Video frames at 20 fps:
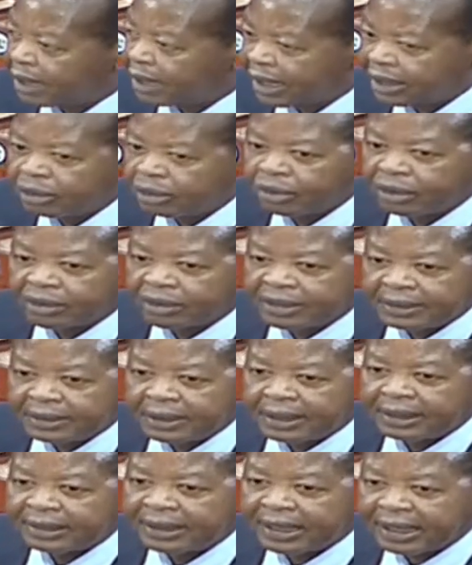I know
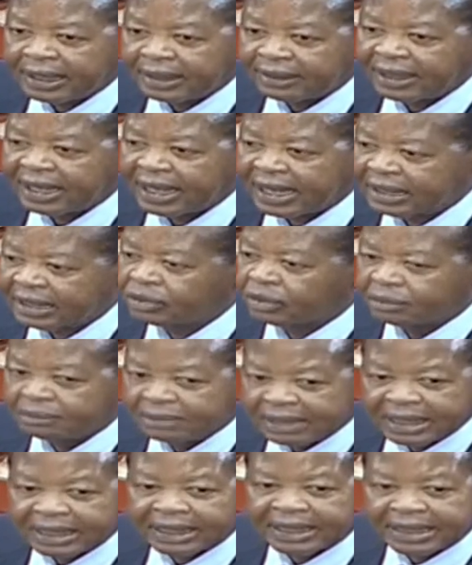the, the, the hearts of
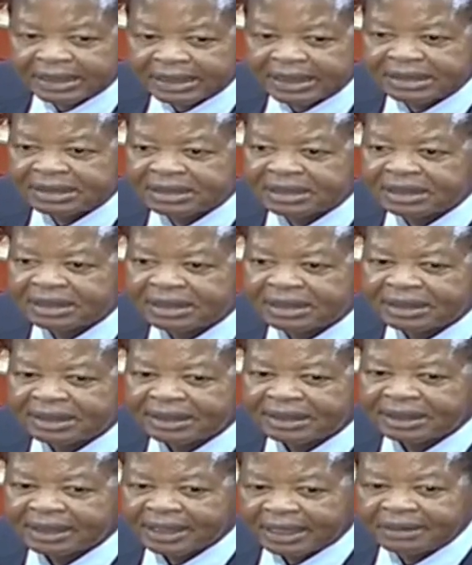many Kenyans
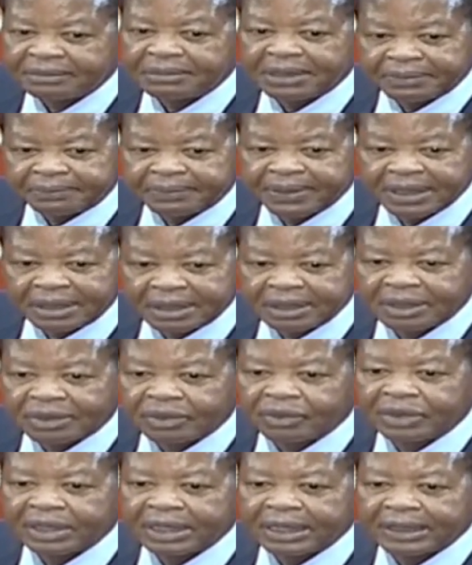can be pained
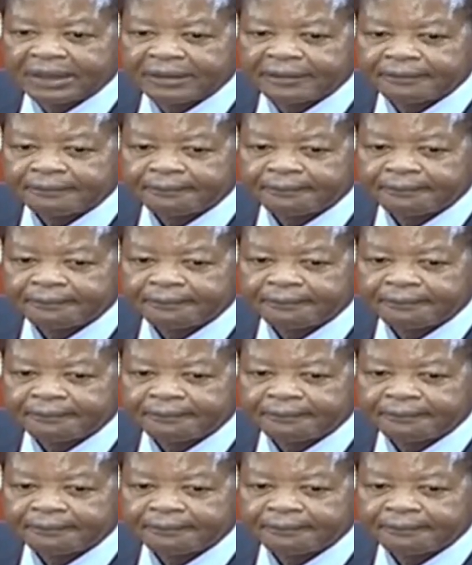today.